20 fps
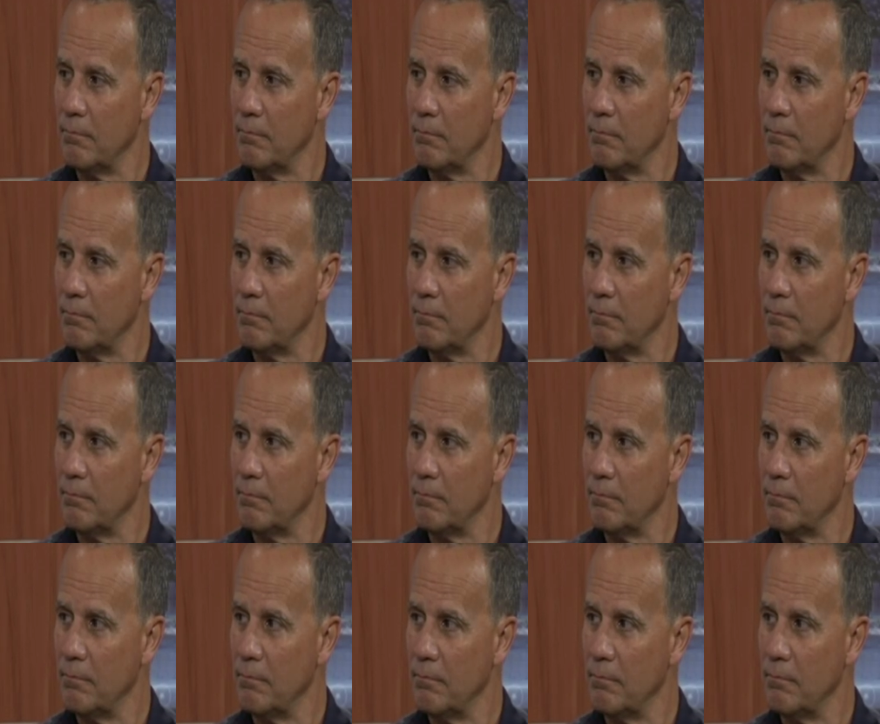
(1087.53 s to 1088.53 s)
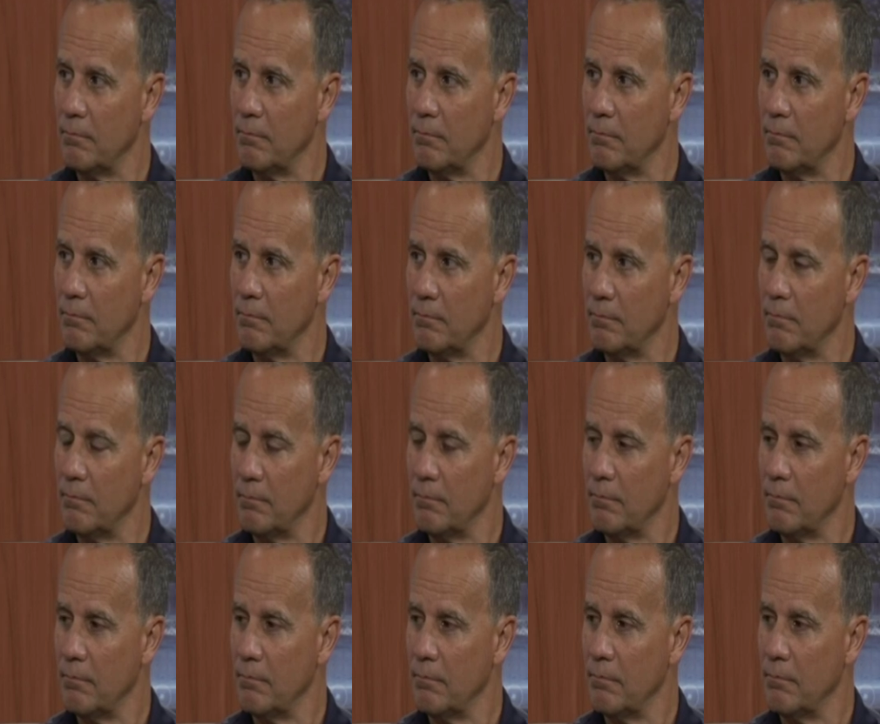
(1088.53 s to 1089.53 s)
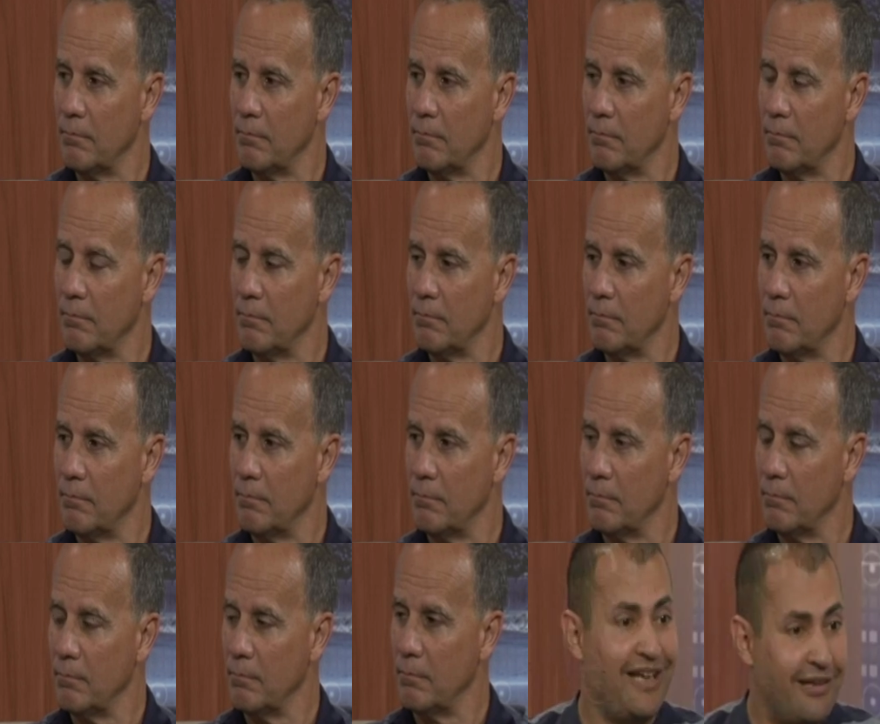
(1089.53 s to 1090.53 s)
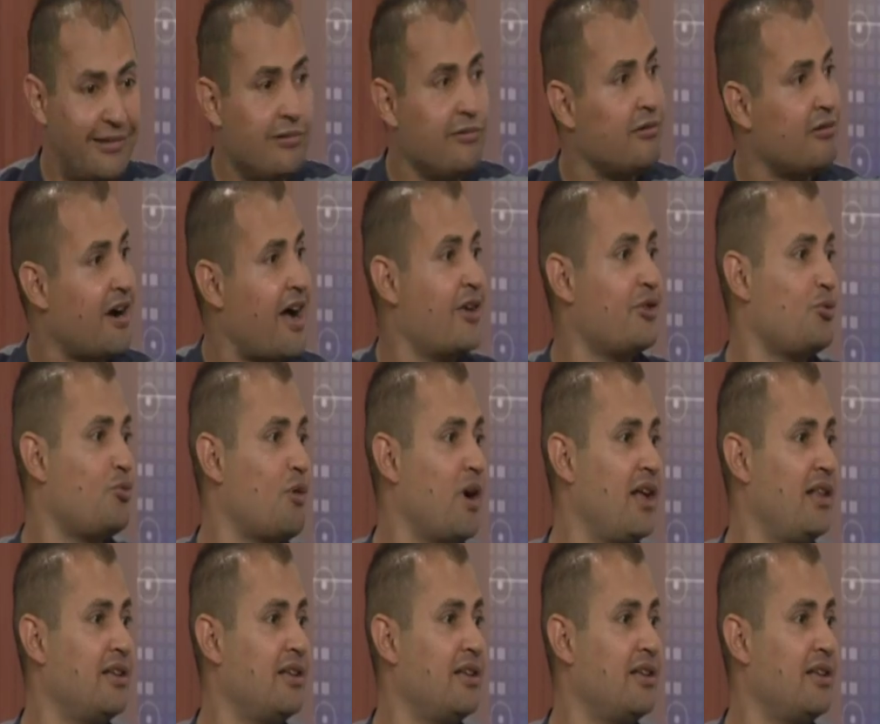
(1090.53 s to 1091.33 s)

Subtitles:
And that was not just in Iraq, that was in Hitler as well,